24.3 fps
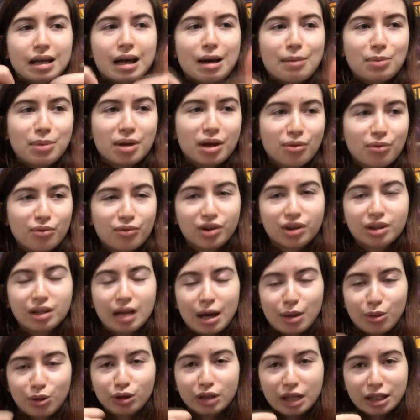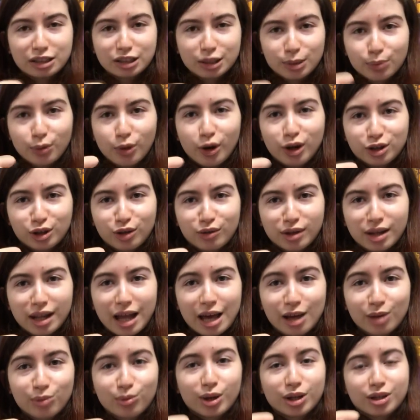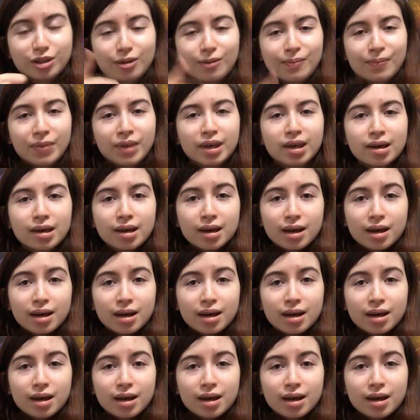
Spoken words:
I think that's the point of the like button.